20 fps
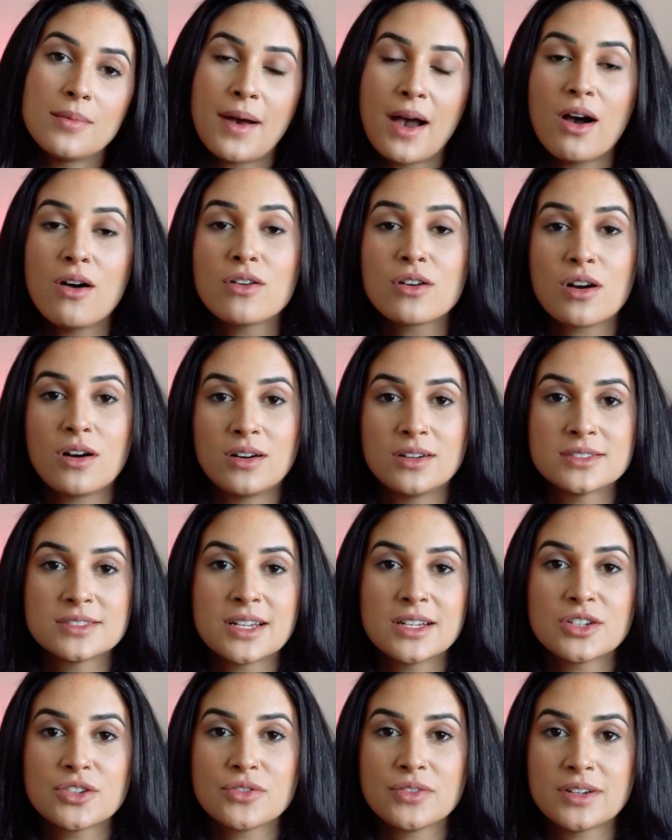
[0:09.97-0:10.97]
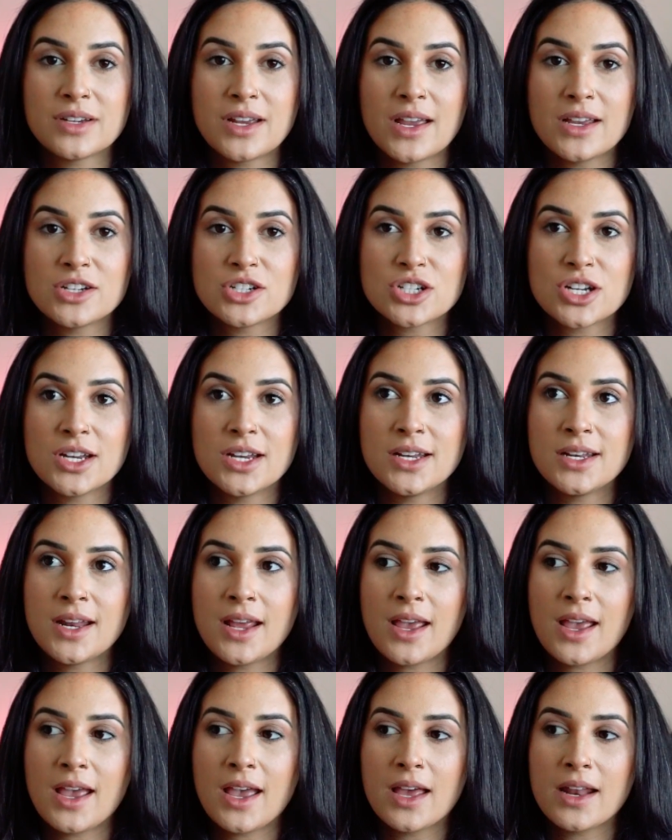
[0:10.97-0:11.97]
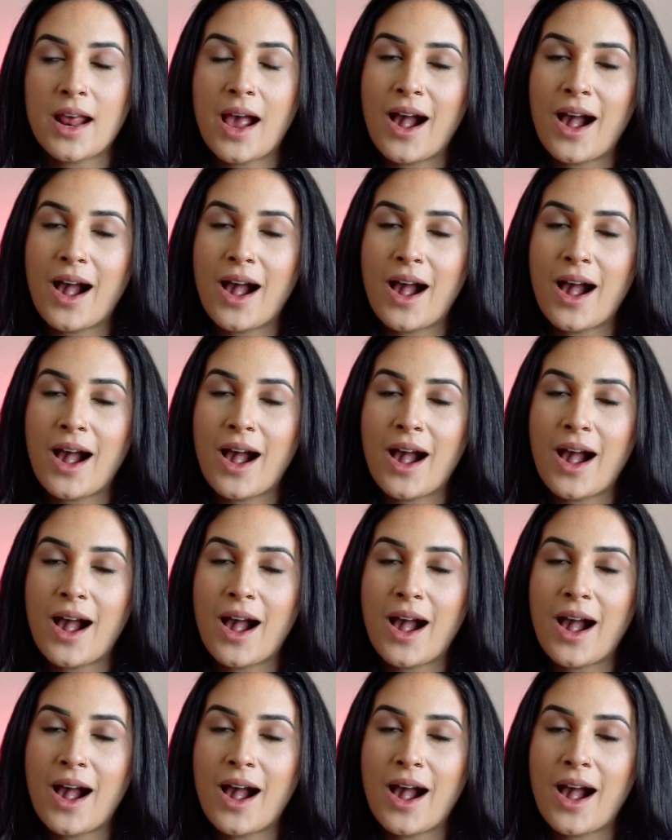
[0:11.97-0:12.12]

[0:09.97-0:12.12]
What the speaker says: about content creation and